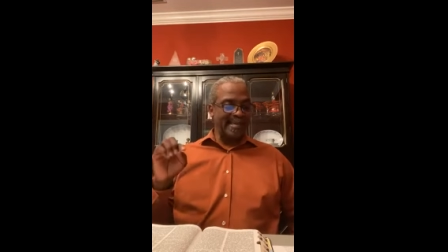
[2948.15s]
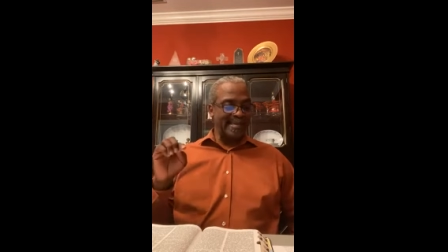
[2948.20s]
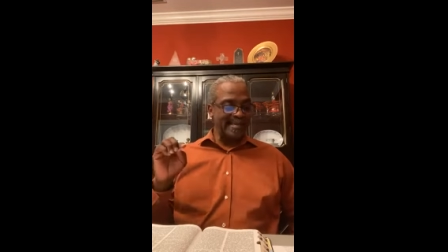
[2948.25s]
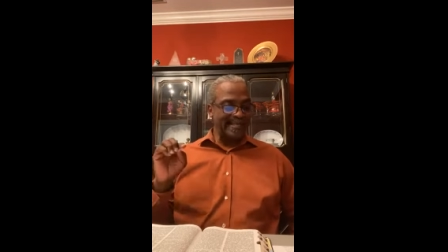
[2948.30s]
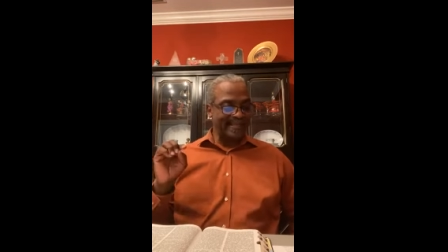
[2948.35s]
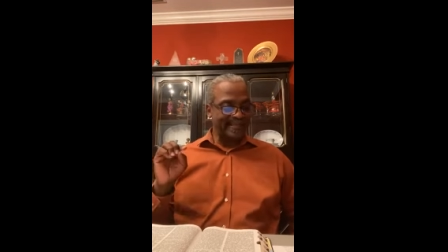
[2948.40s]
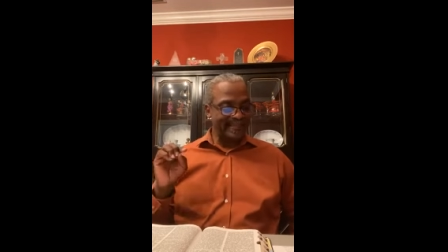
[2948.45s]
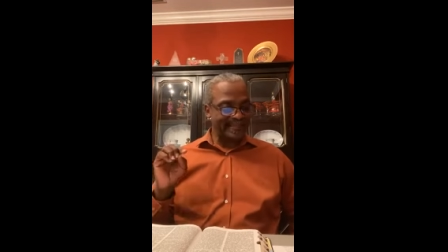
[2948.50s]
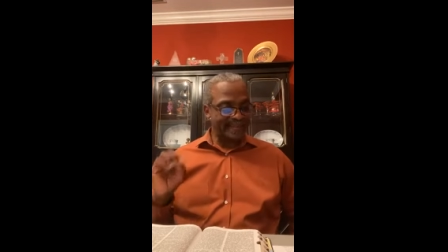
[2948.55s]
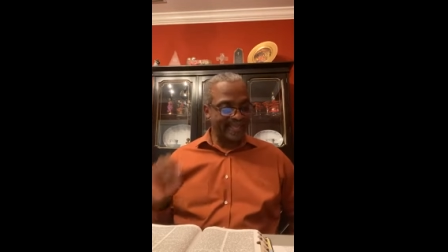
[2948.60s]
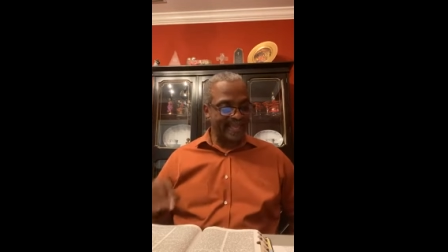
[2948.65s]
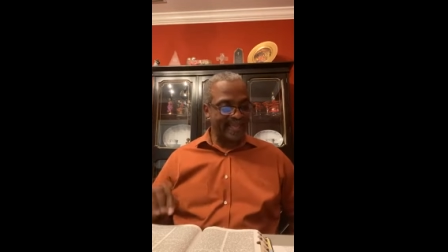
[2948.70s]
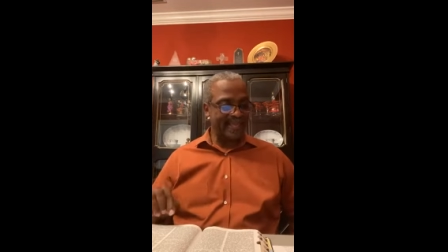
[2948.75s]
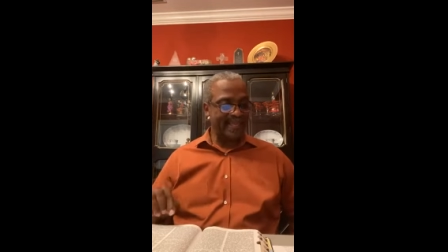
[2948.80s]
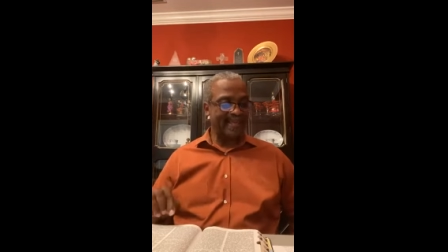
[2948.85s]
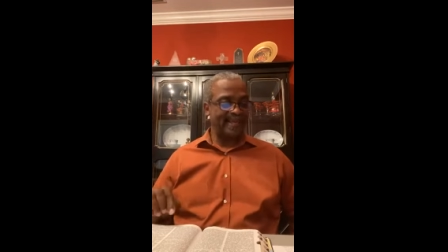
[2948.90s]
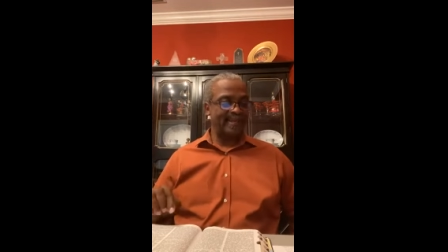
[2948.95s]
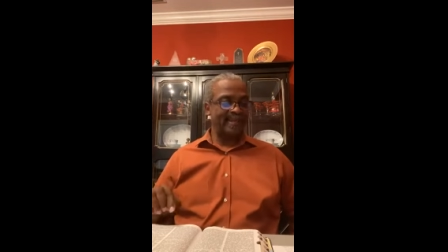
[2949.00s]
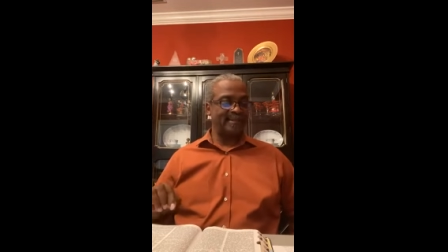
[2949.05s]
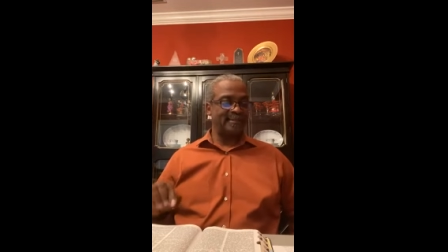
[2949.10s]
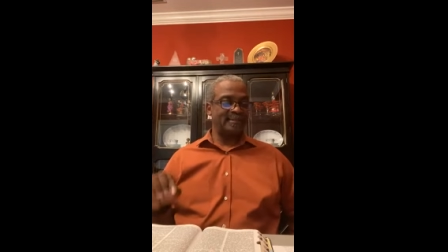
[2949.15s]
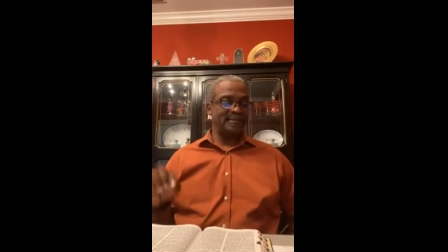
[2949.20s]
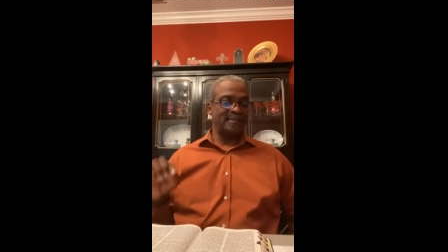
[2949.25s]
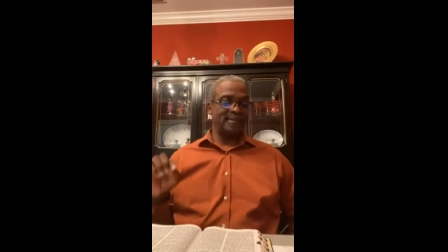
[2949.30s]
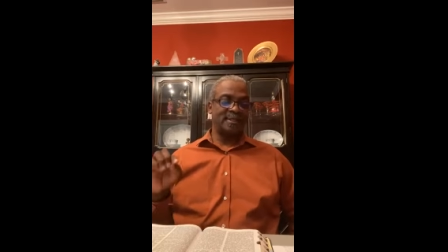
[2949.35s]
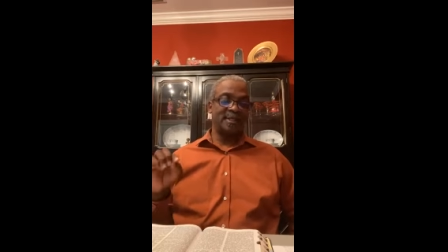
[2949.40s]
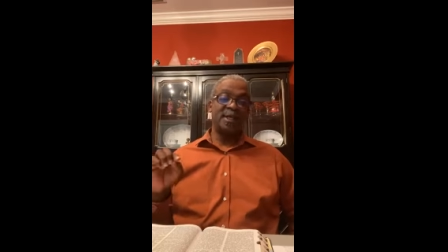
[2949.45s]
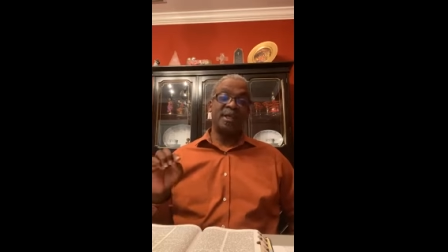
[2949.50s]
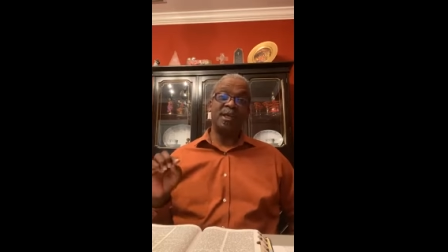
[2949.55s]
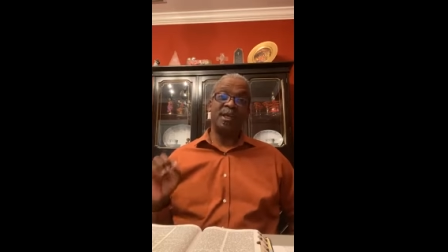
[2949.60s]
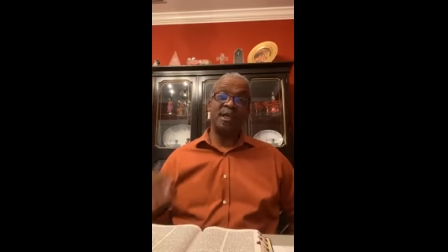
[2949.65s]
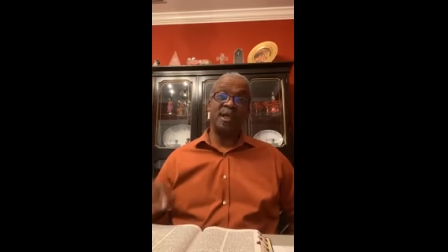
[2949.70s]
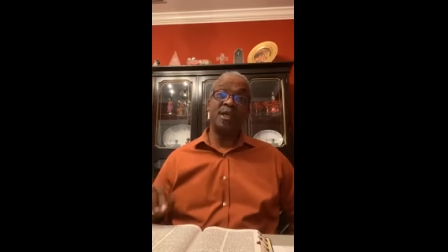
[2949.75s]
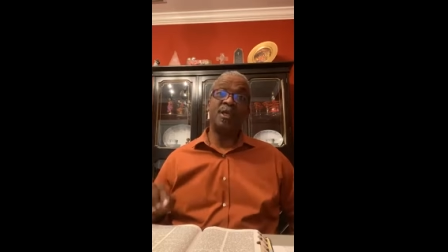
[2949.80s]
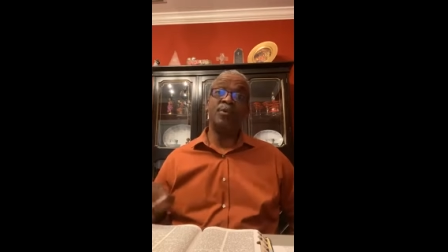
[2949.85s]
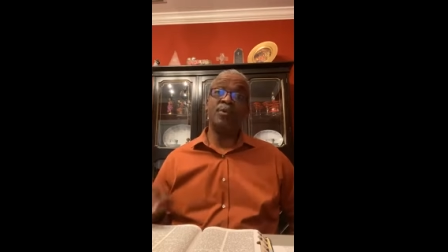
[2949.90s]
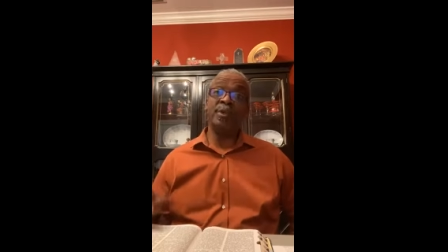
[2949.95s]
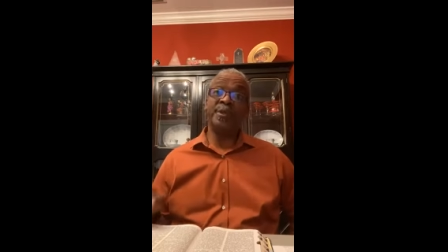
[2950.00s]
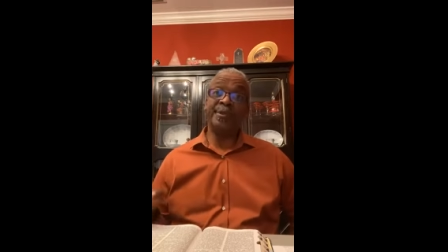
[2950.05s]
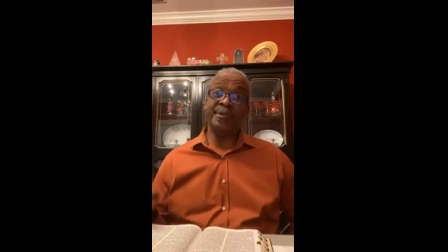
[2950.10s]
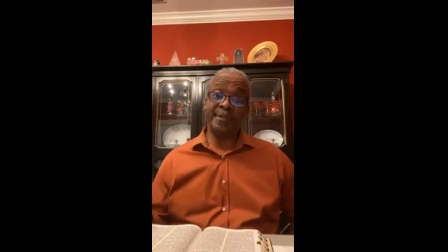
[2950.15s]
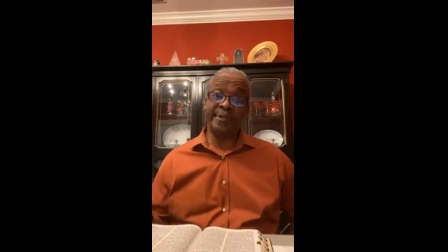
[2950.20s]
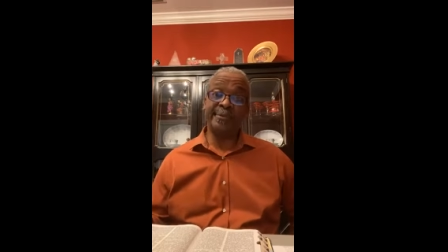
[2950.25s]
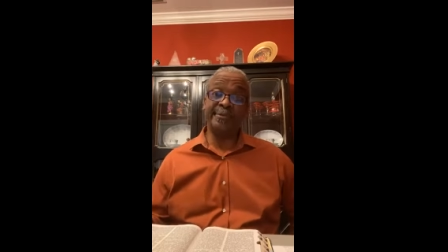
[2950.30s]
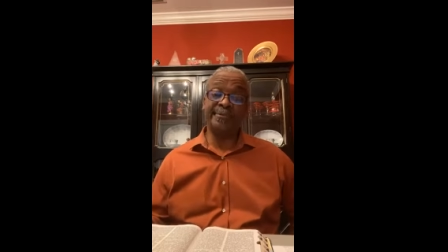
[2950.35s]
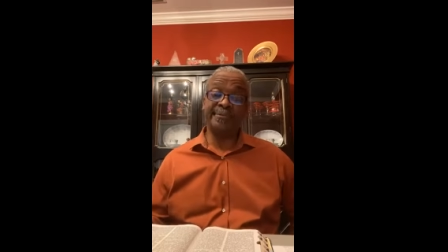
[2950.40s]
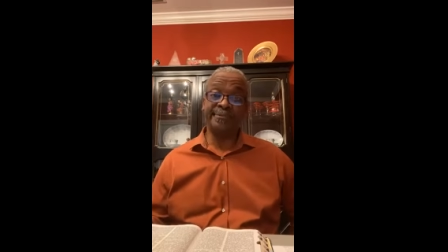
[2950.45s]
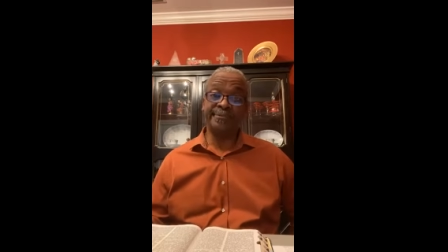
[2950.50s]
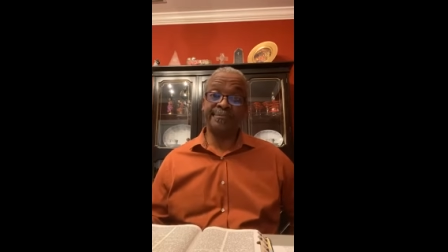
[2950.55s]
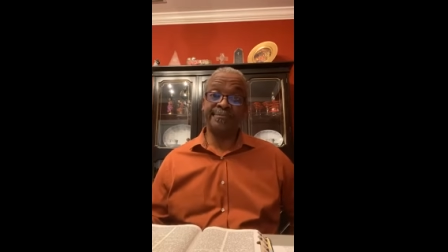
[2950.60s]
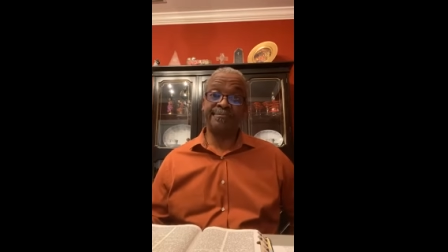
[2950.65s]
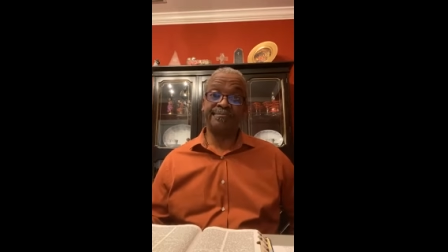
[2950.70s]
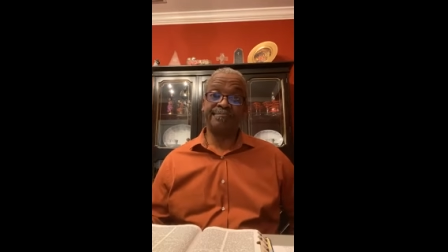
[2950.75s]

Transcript: he said he would do.